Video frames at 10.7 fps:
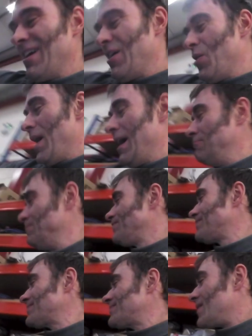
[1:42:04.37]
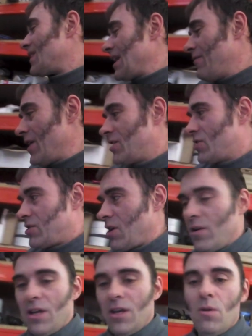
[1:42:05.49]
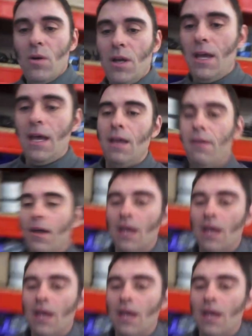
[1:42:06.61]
so um, no way so you uh, uh,